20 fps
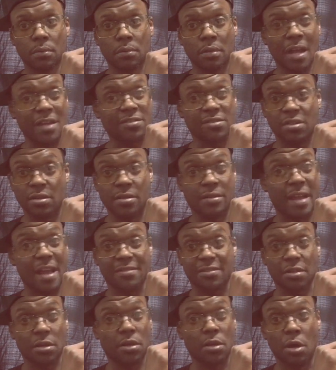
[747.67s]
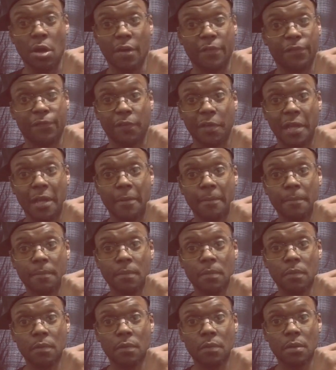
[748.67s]
That's, the, that's a good flip.
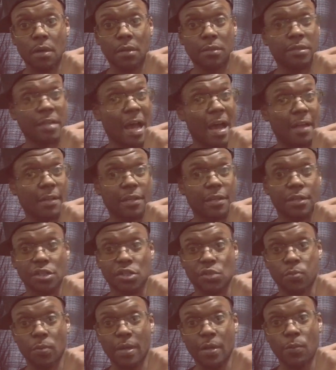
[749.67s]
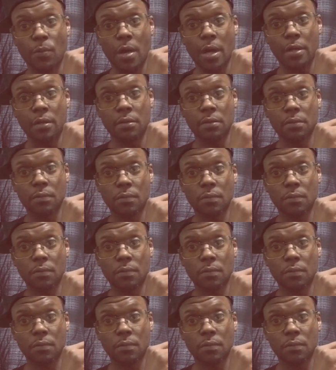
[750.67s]
A dollar and a twenty-one?